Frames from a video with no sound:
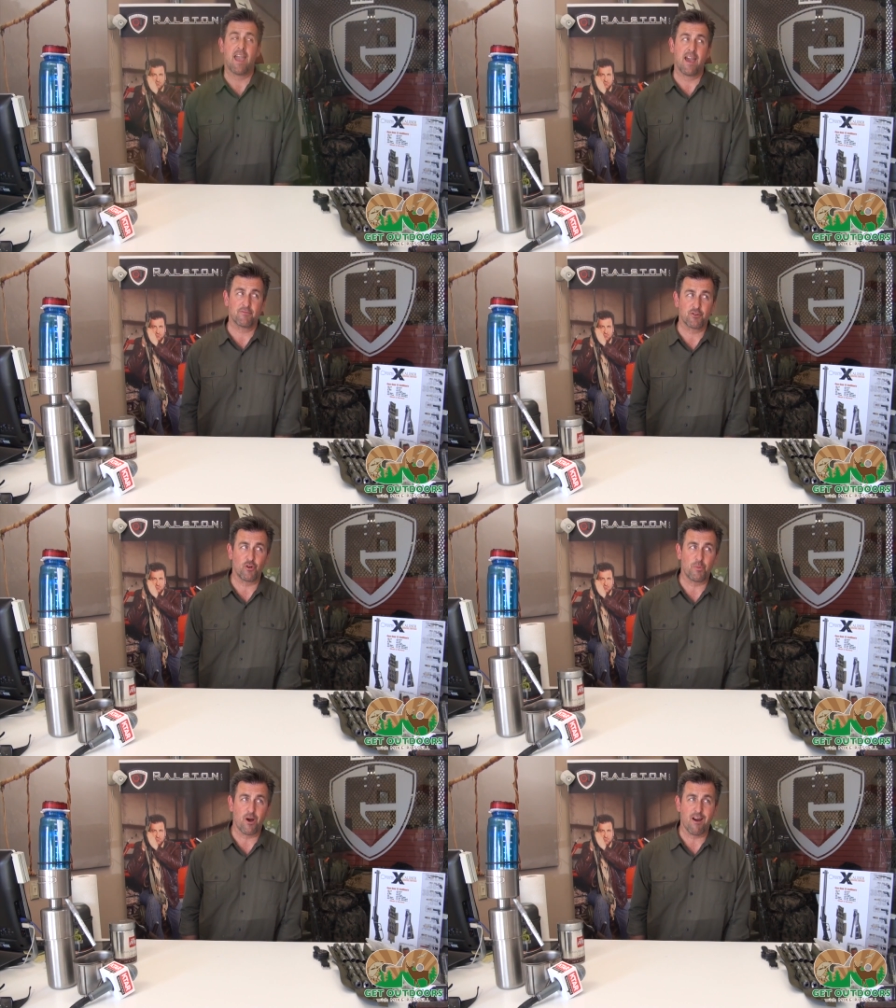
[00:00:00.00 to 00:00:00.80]
Half
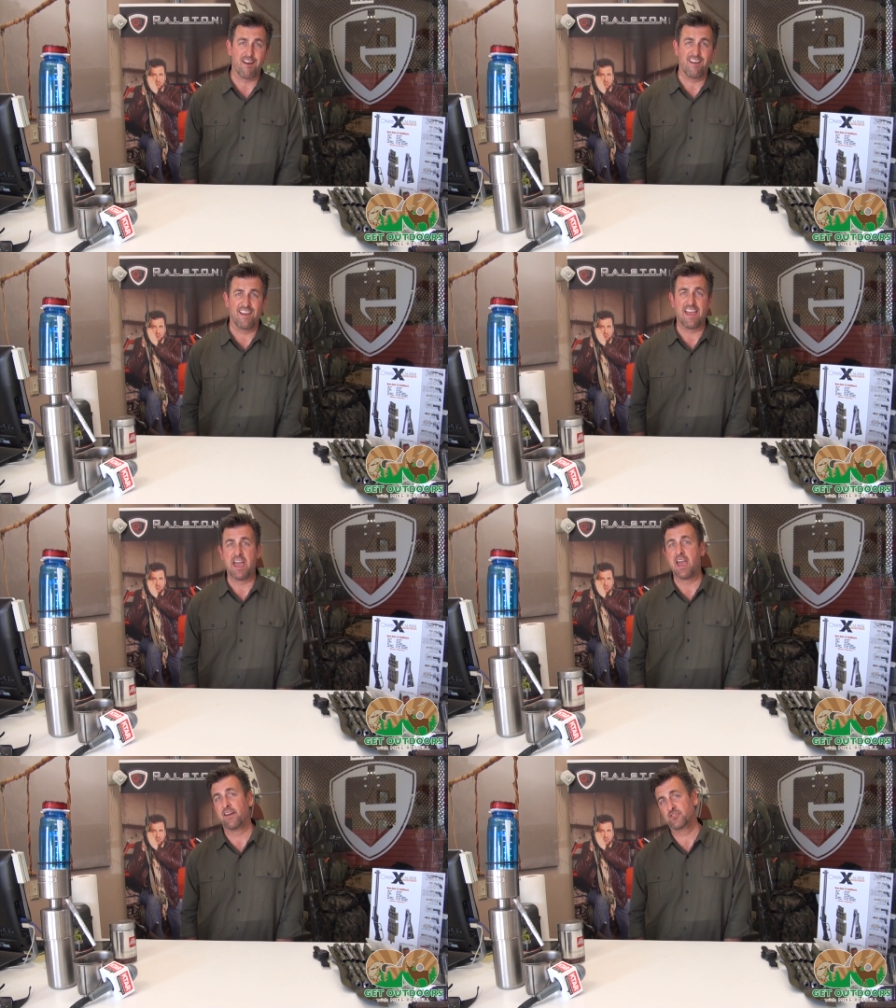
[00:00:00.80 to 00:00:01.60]
crowbar,
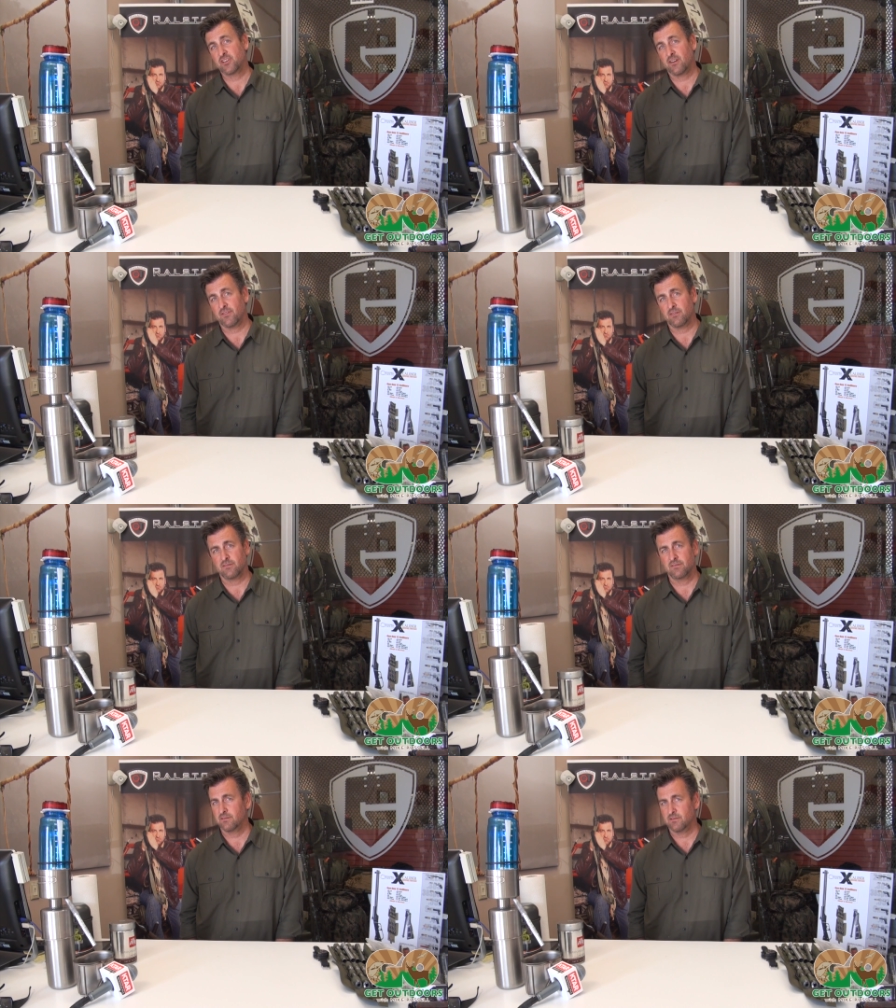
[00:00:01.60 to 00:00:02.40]
half shovel,
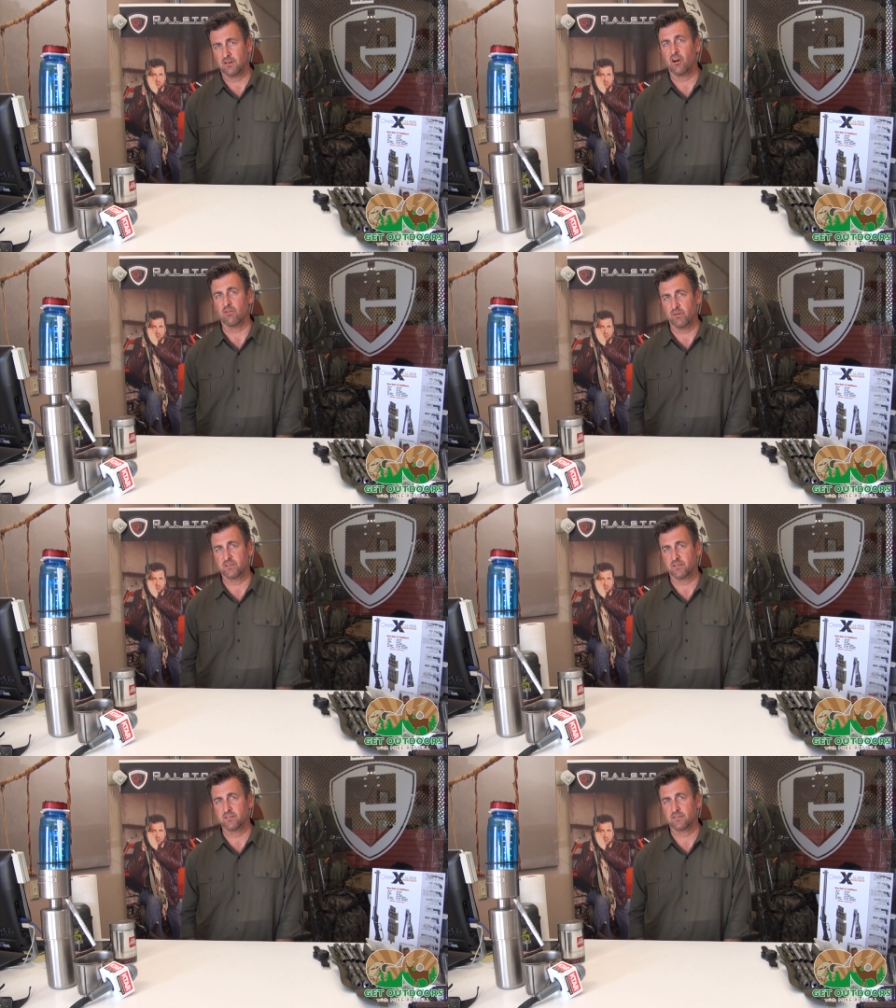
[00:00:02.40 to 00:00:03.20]
all
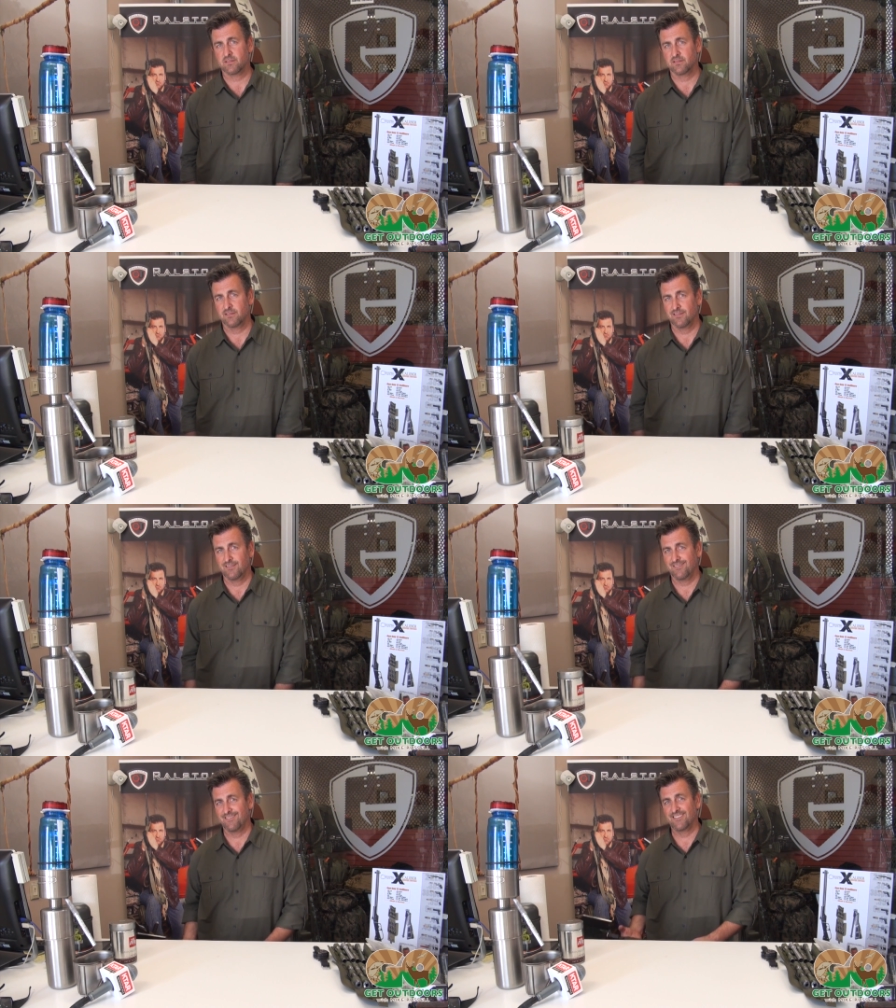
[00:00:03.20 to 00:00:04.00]
business.
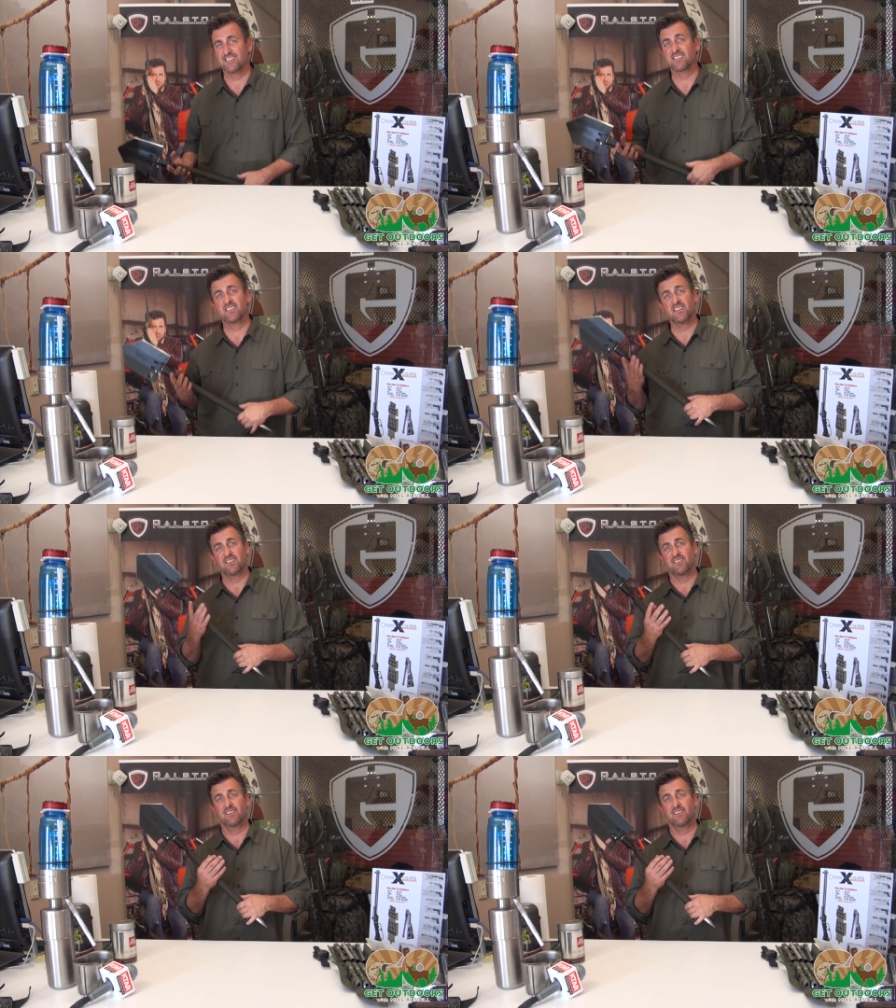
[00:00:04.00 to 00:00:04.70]
This is it.